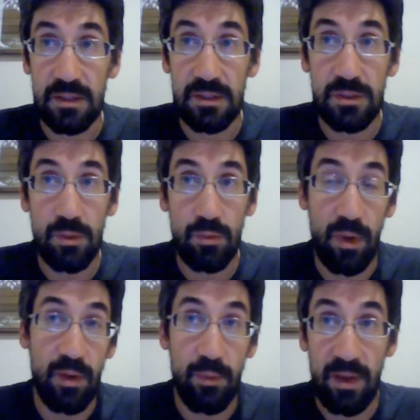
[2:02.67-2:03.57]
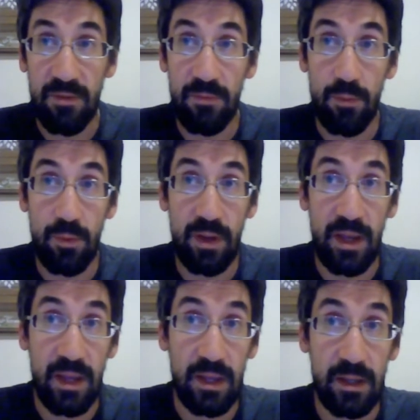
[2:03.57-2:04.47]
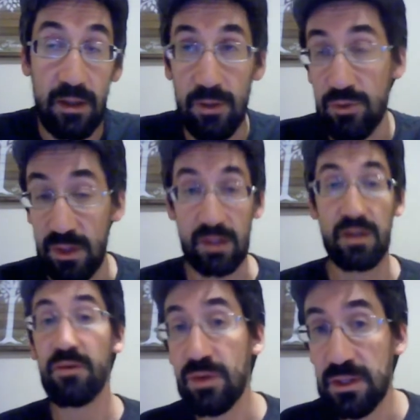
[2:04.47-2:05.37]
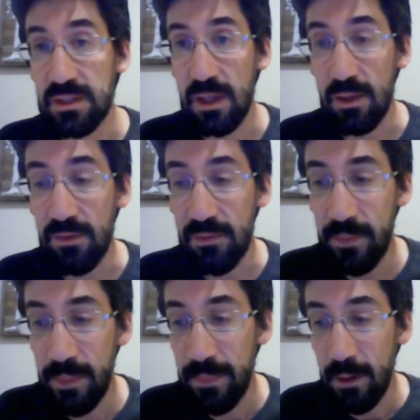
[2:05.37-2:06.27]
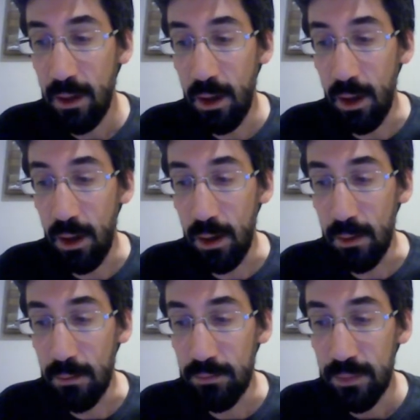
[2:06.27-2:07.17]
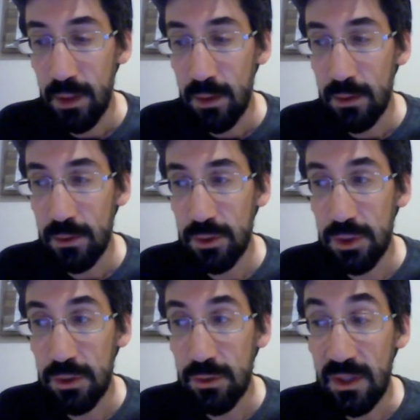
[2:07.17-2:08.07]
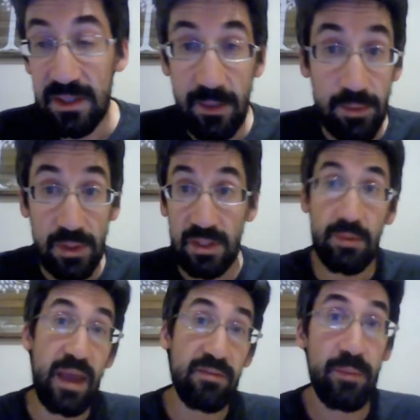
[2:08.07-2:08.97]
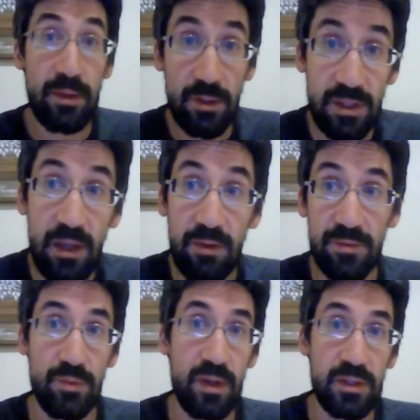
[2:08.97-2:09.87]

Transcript: the right way for a country to govern itself, to conceptions that we have about ourselves, right?